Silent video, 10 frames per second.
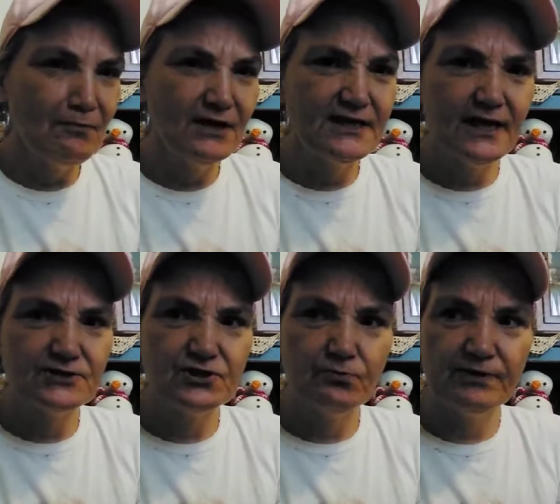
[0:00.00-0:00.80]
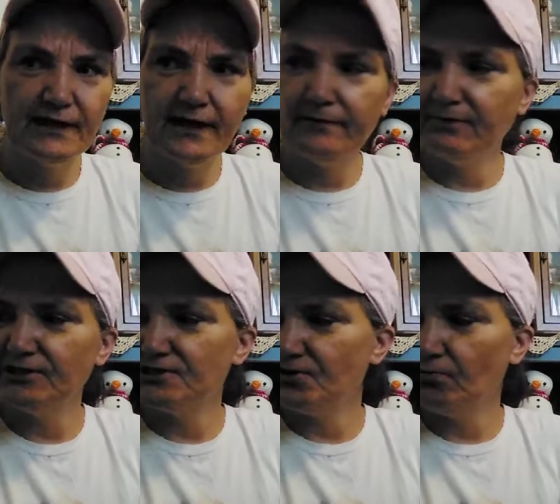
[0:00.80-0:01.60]
my doctor would like
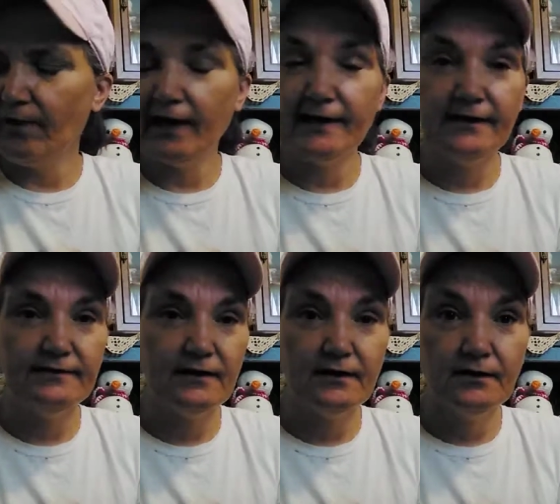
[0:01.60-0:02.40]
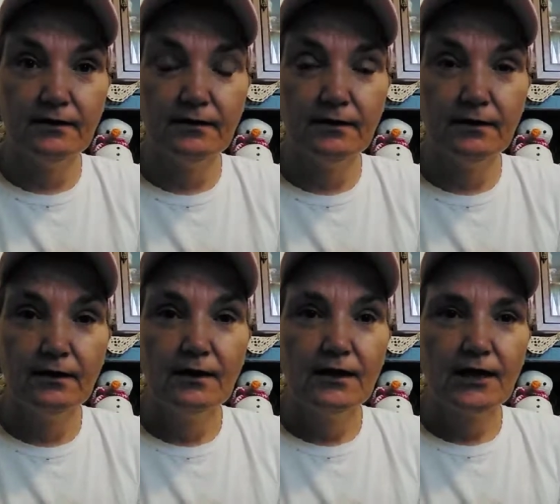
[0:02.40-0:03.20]
me to ride in the
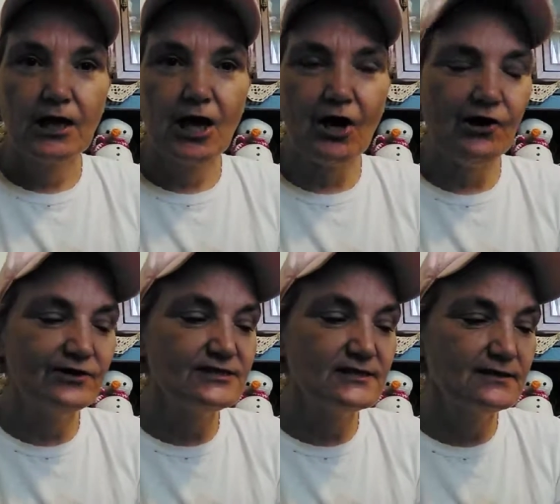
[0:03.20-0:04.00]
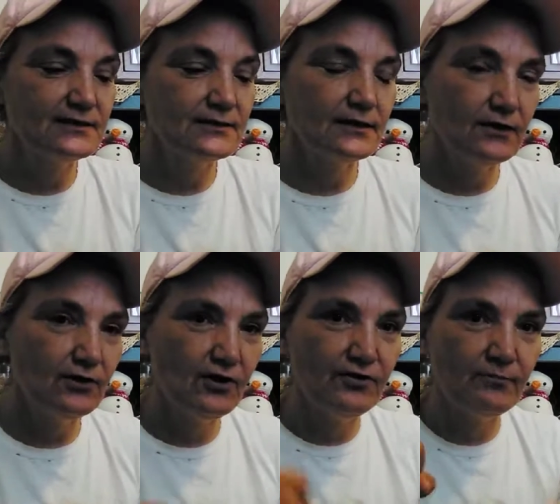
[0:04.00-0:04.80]
cart,
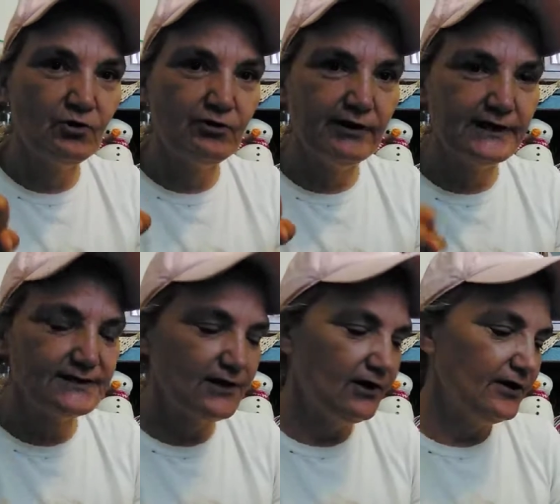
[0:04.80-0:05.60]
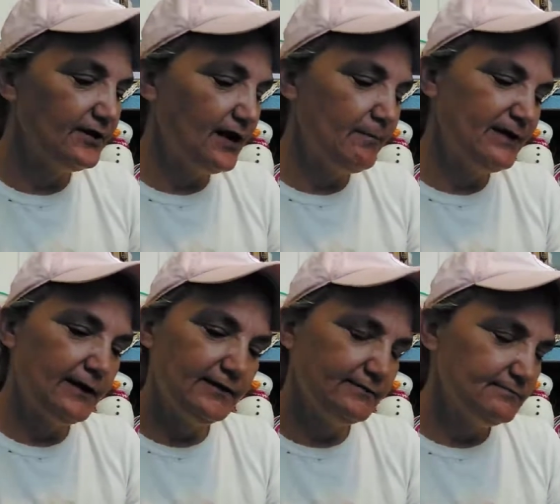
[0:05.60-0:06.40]
you know, the motorized cart,
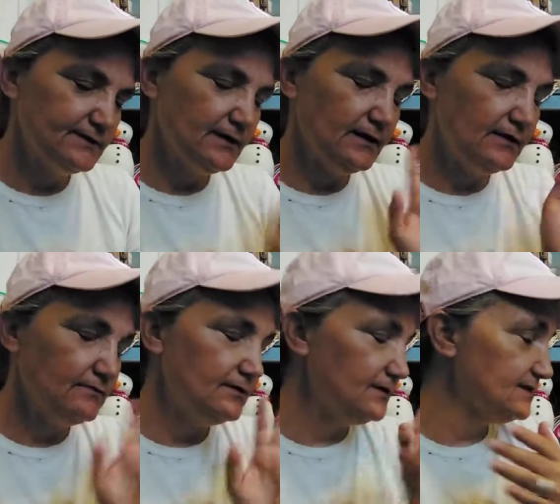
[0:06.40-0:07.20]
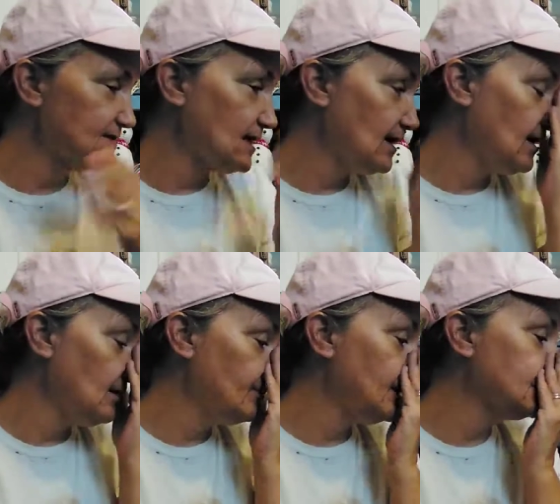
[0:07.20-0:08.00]
but uh, uh, it's not
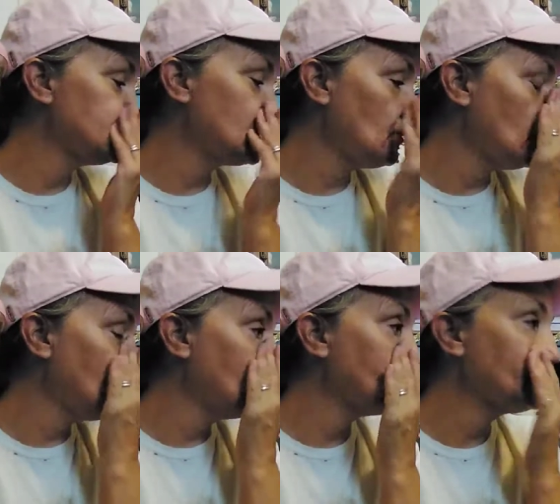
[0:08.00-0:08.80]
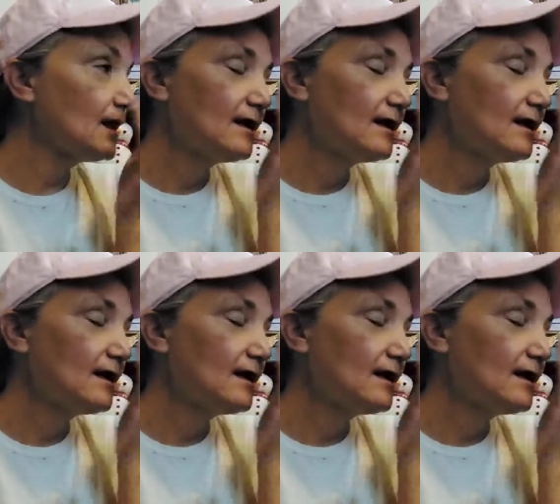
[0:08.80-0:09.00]
happening. So um,